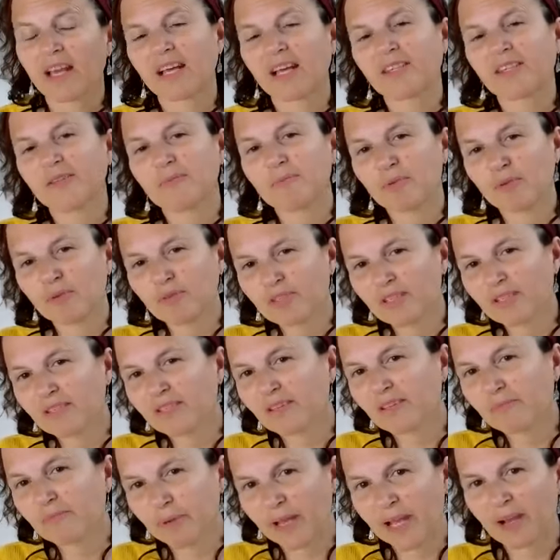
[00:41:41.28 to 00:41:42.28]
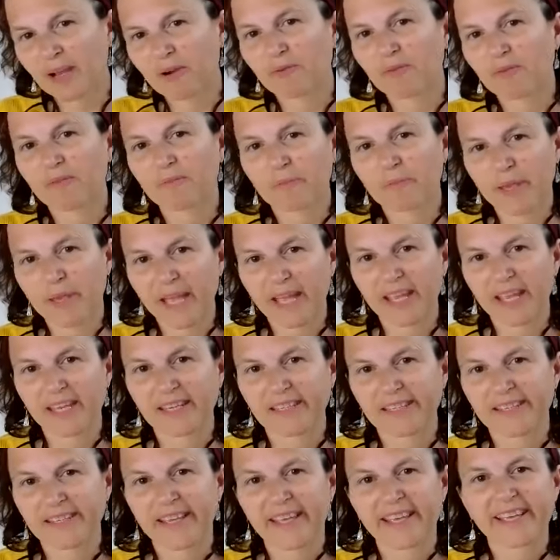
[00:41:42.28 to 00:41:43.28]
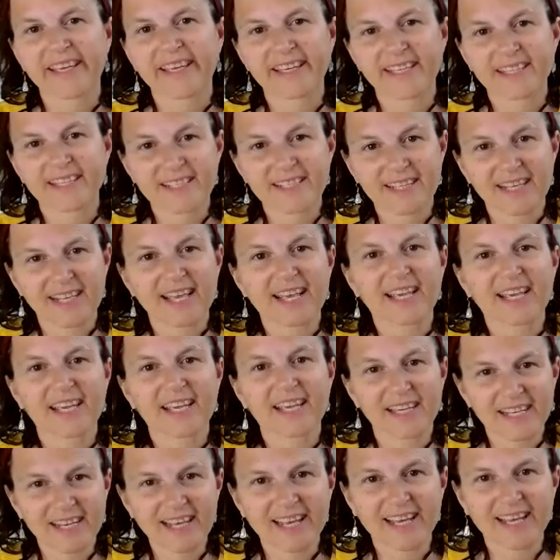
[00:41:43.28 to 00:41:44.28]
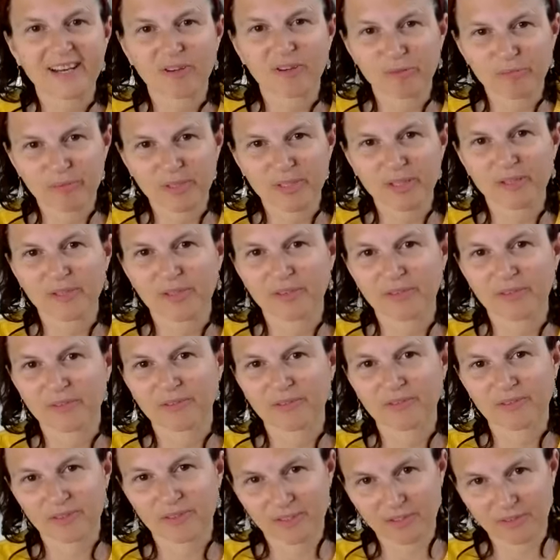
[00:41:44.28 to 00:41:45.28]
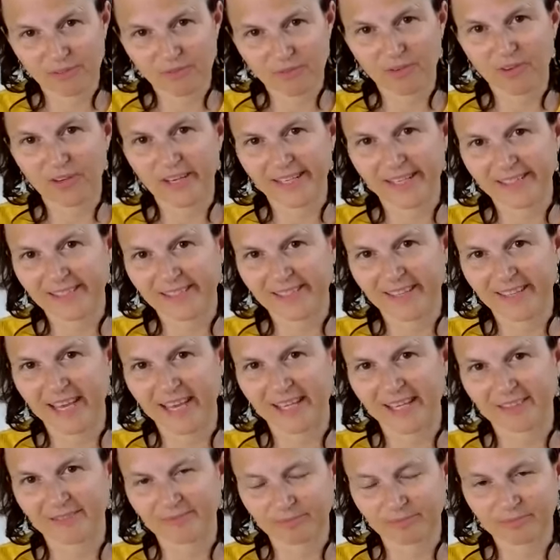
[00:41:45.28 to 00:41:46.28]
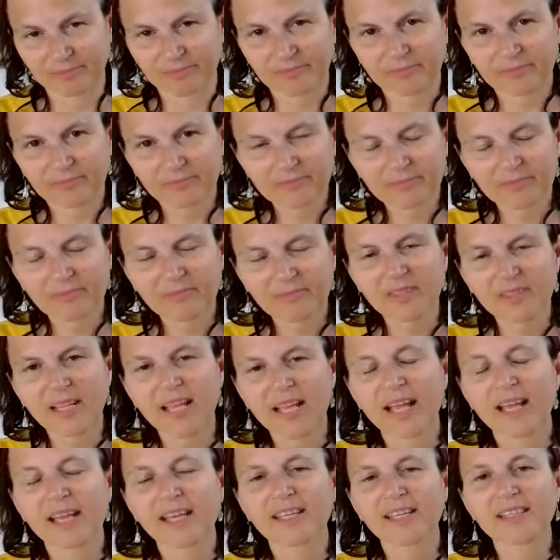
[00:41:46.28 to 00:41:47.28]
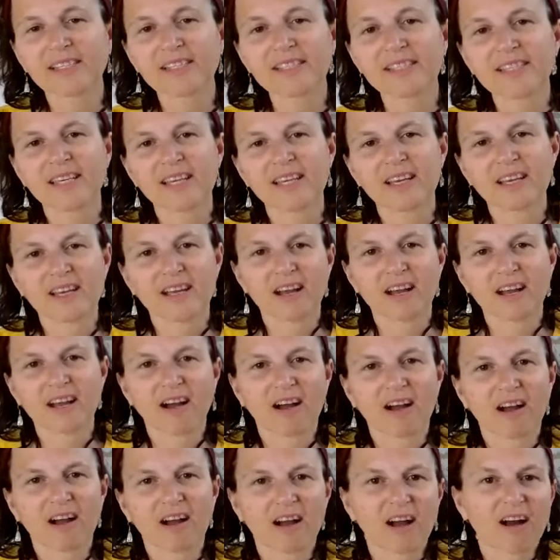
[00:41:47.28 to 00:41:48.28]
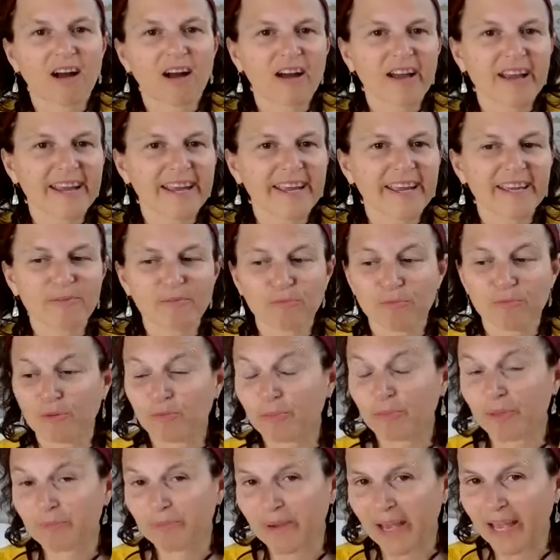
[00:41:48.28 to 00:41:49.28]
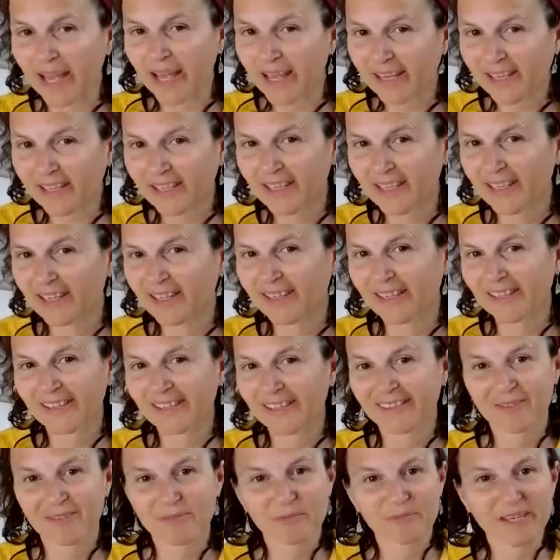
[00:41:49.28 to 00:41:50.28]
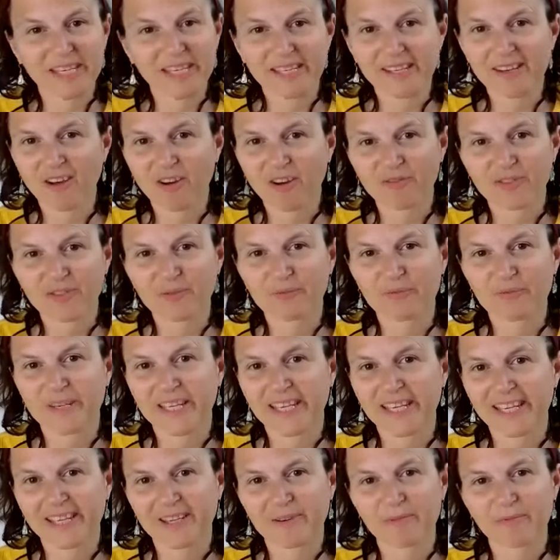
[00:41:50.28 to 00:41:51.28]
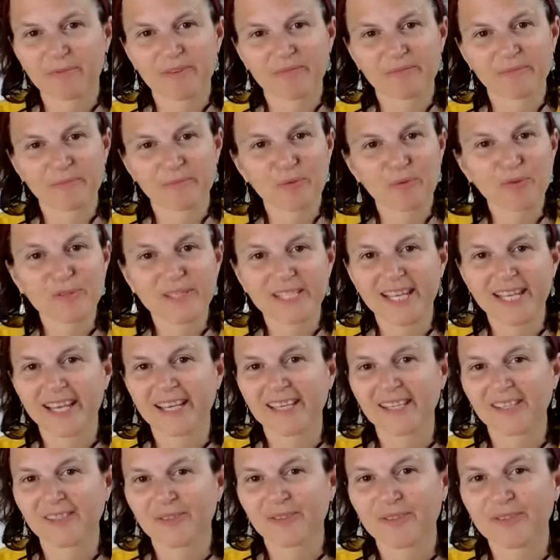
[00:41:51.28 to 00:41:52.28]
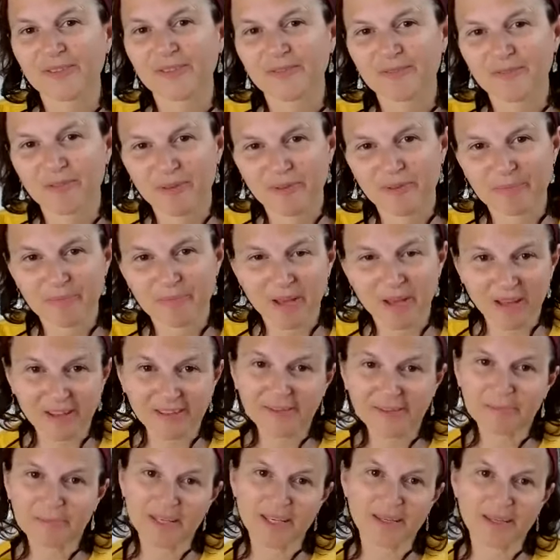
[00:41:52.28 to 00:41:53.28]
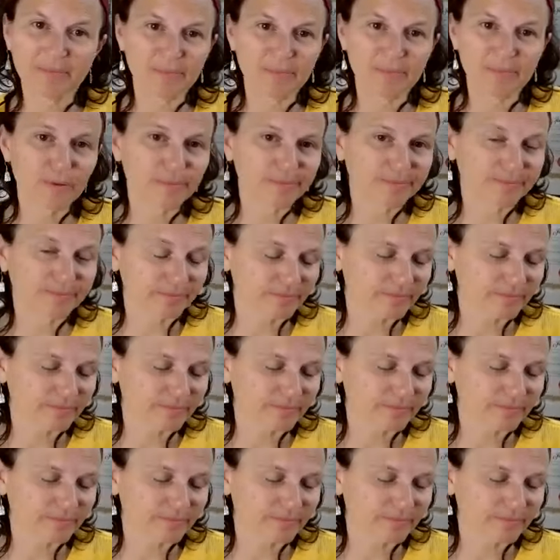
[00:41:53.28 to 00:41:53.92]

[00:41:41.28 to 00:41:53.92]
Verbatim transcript: And the positive power of pain is going to help you to find that. And I will be back uh, week after week with more tales from other people,